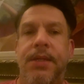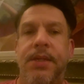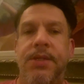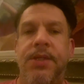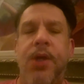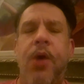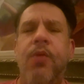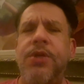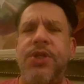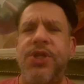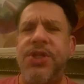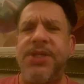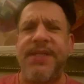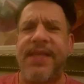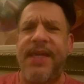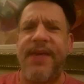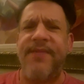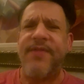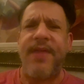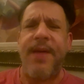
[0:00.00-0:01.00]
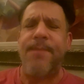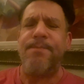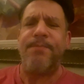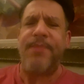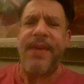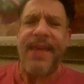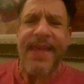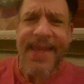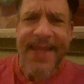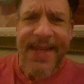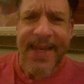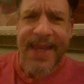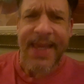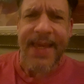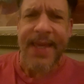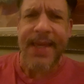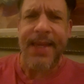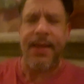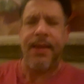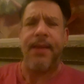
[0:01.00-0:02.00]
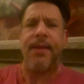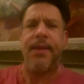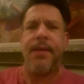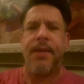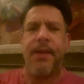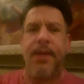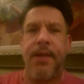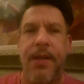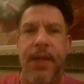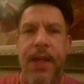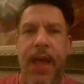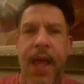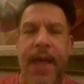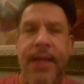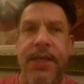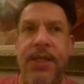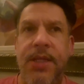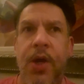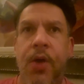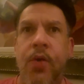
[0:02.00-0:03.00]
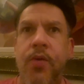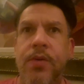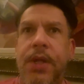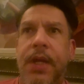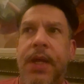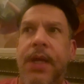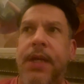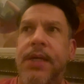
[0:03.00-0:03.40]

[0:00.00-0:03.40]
don't just give them pity, and don't